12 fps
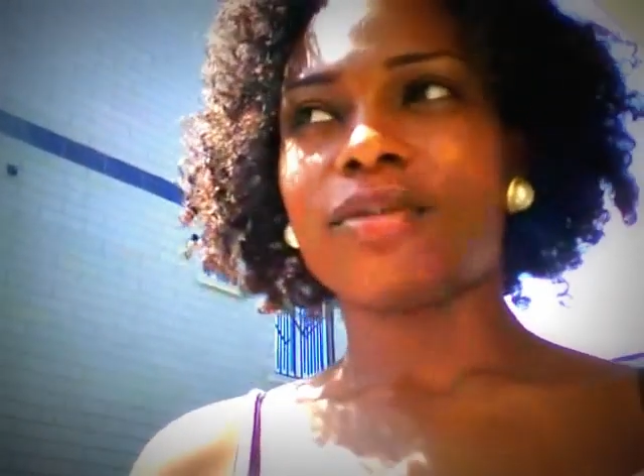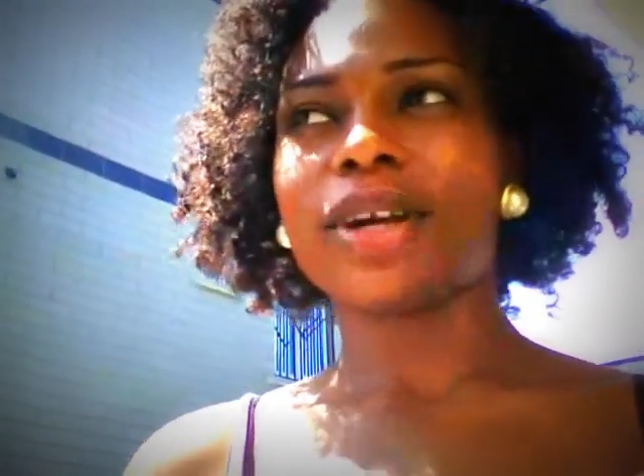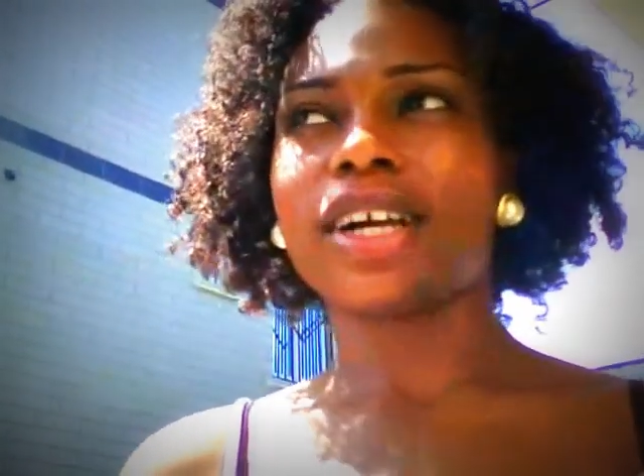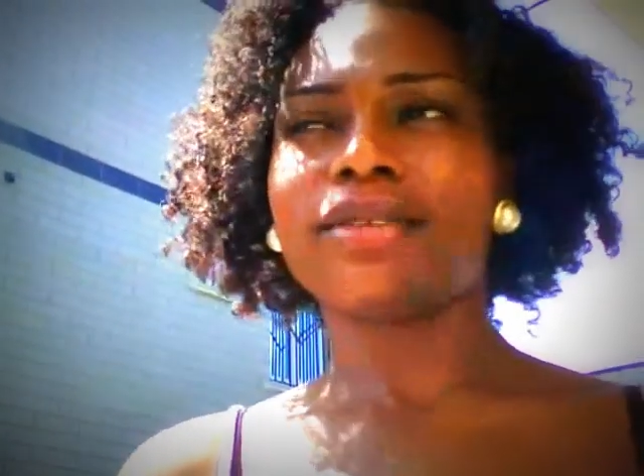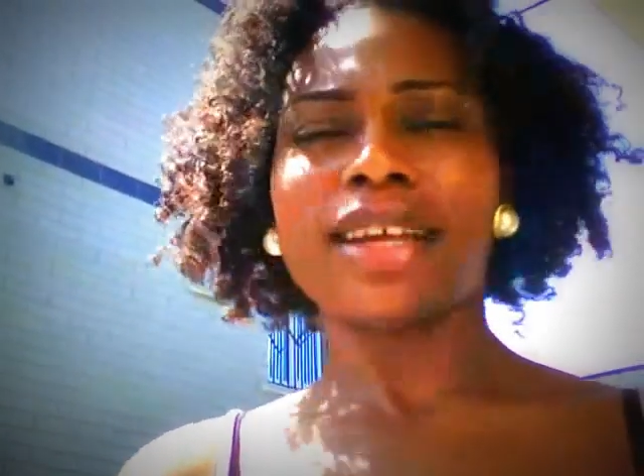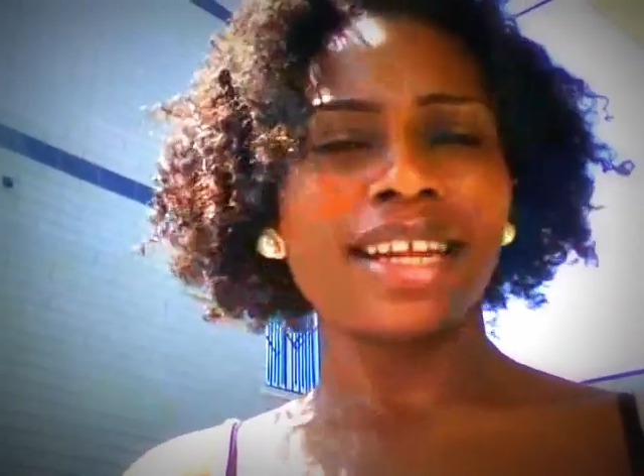
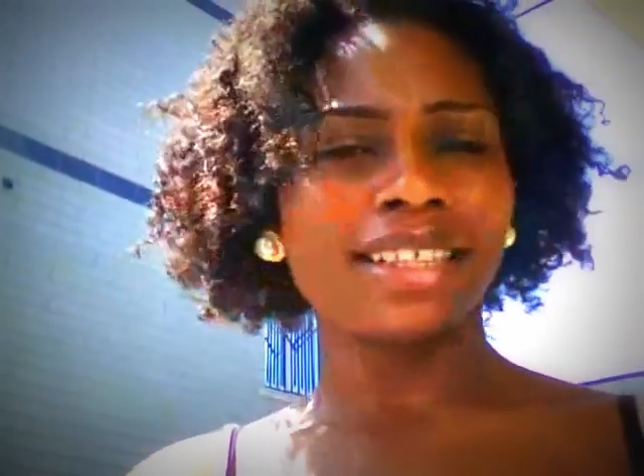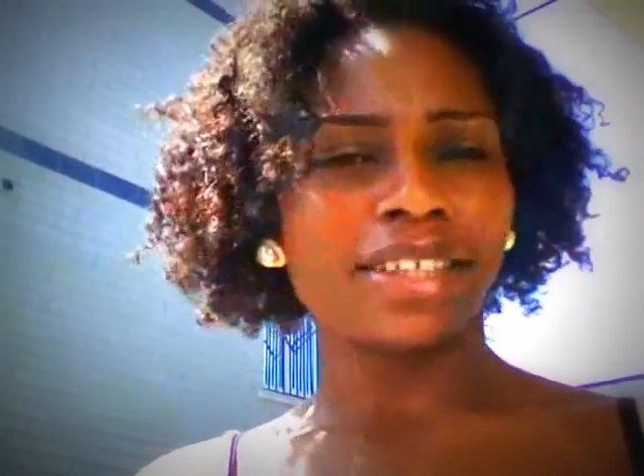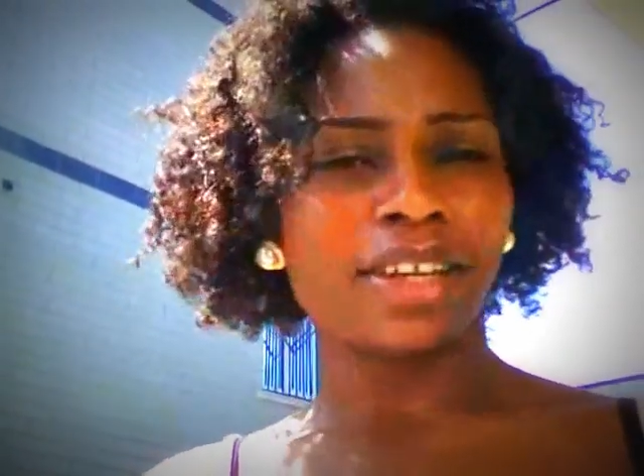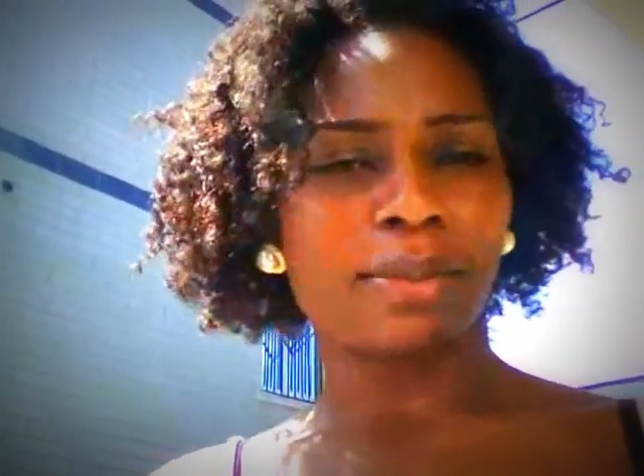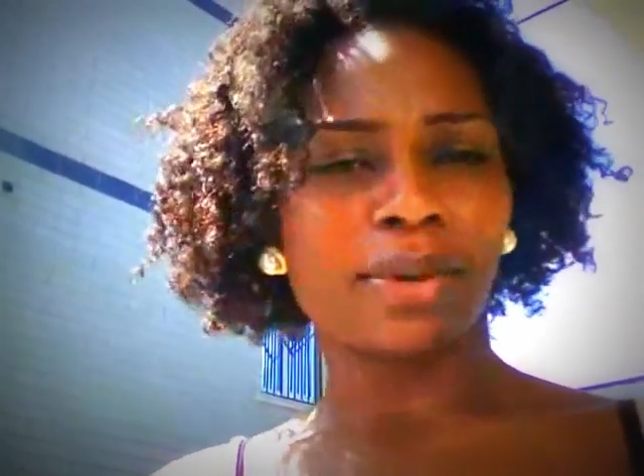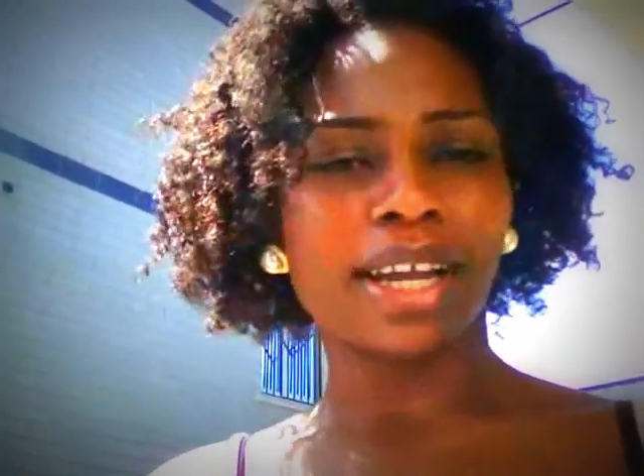Well, I didn't
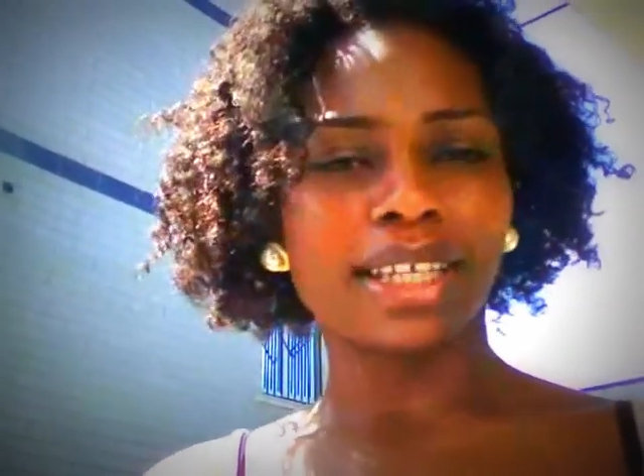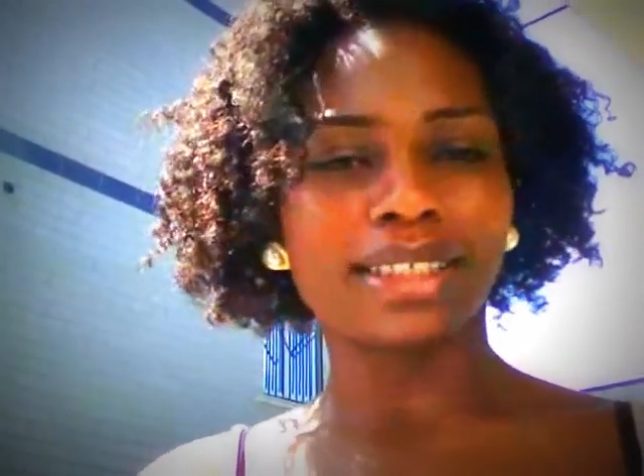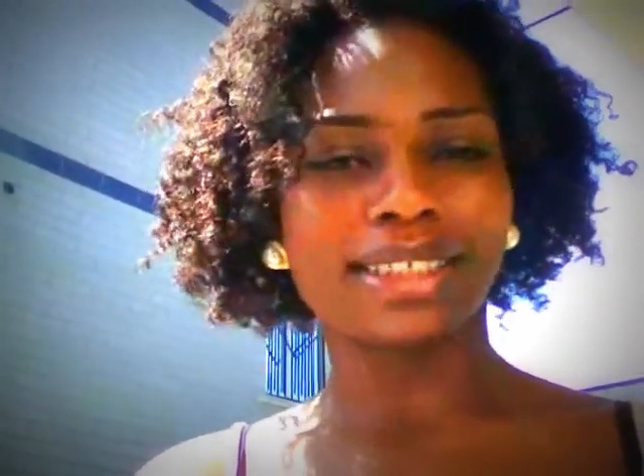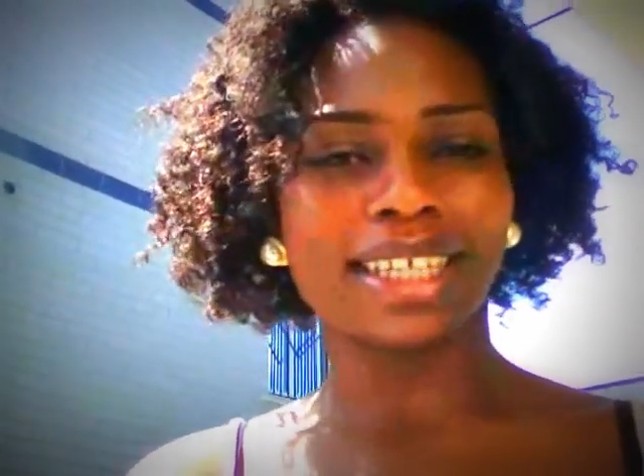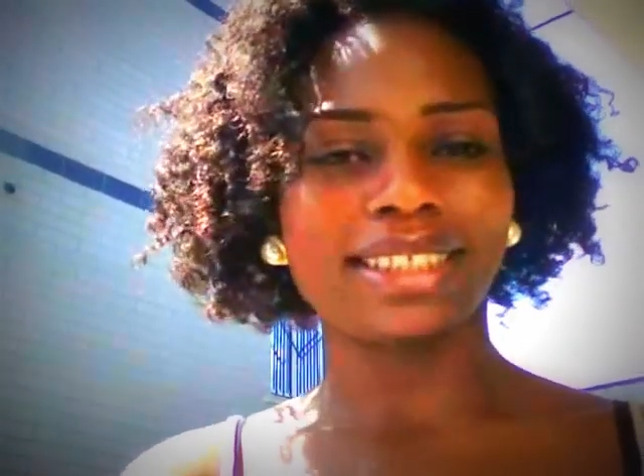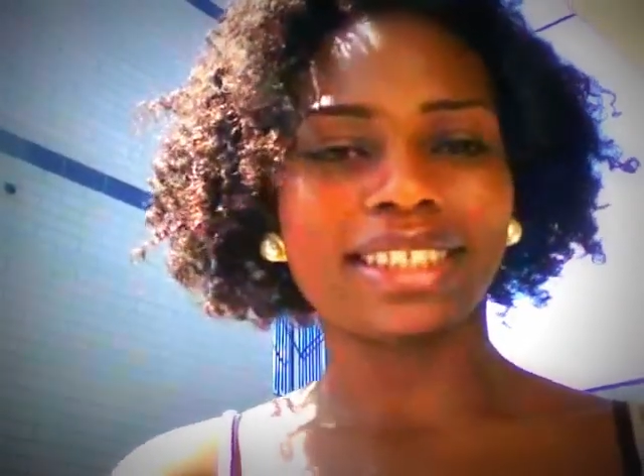tell you the price. It's like